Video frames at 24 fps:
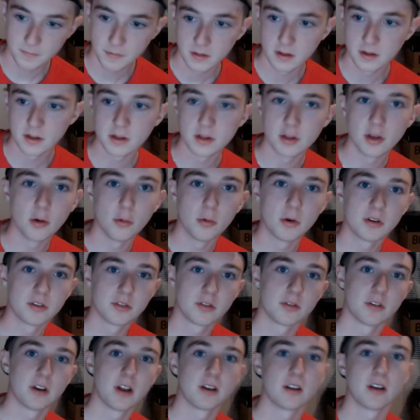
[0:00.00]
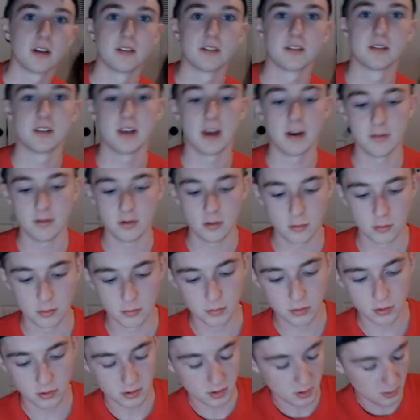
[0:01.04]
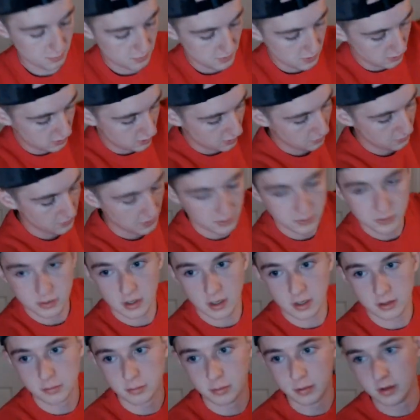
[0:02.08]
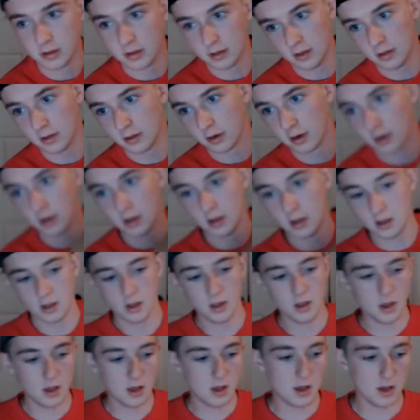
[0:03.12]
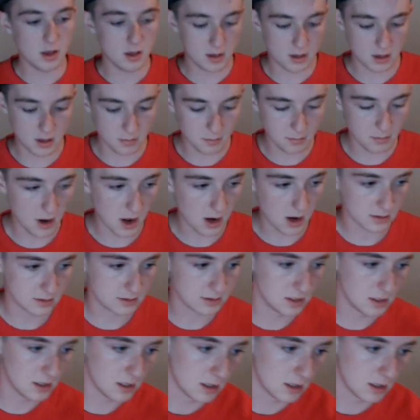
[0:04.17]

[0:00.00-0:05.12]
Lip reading: Yo, what is going on, guys? Gavin or Born Hope here, coming at you guys with another unboxing.